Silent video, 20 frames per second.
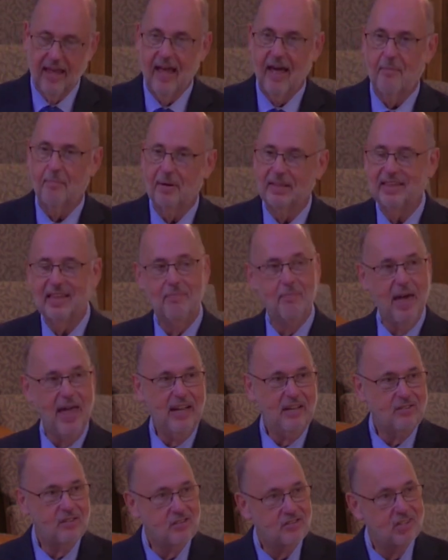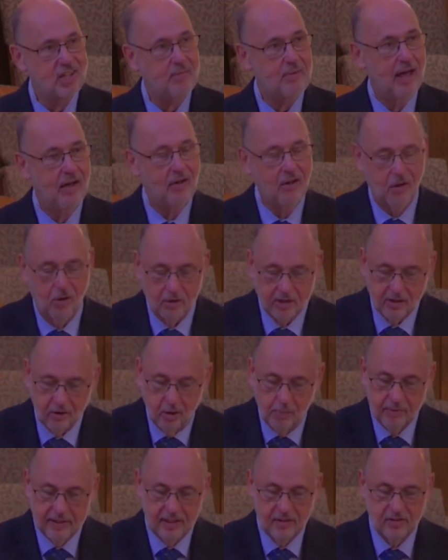But they managed to somehow hold an
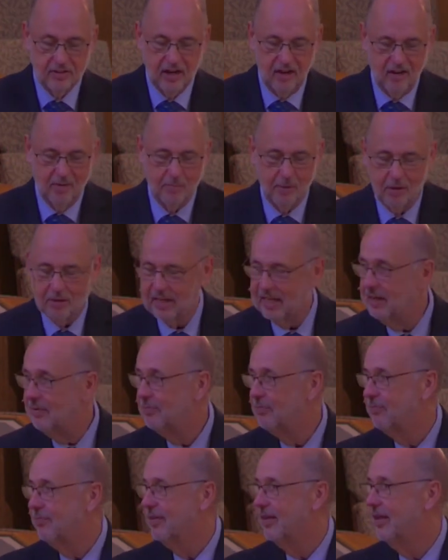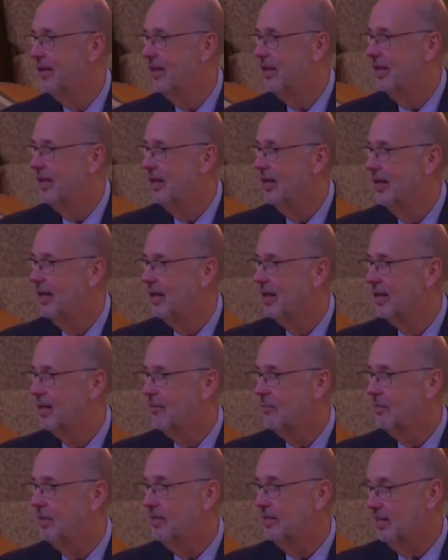opening ceremony,
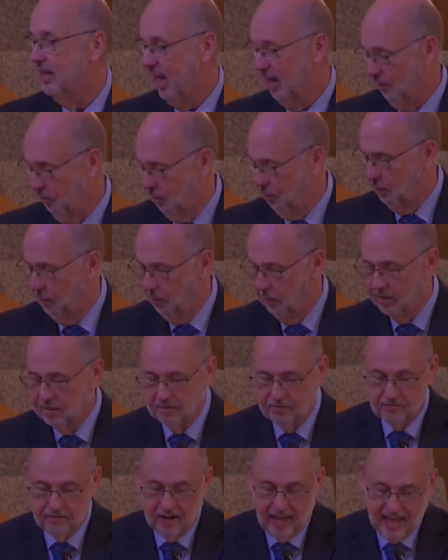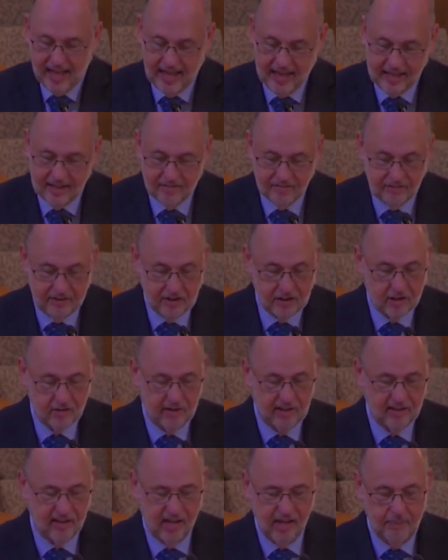complete with a flag featuring
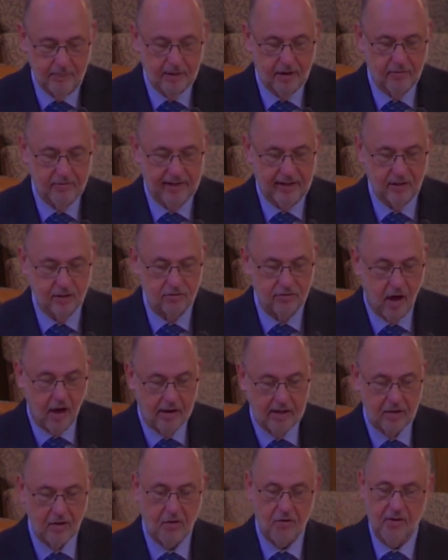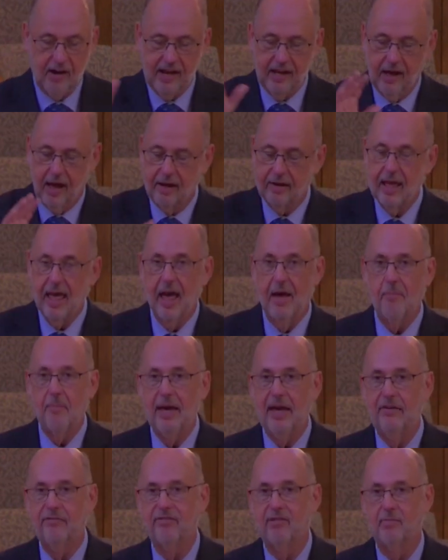the Olympic rings drawn in crayon
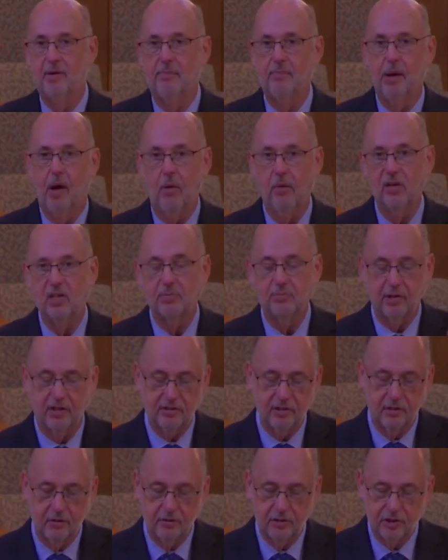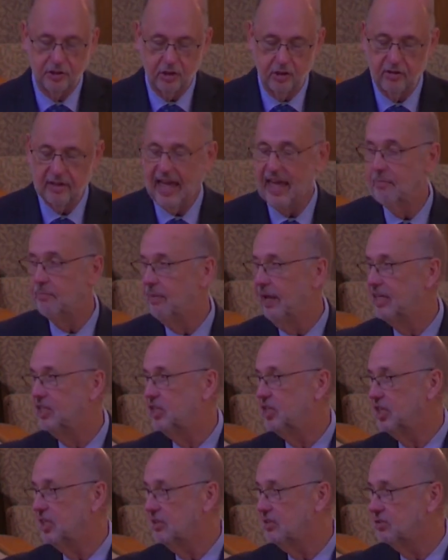made from a Polish prisoner's shirt and bed
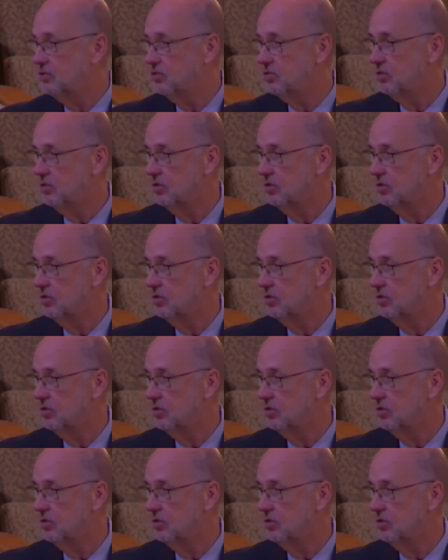sheets.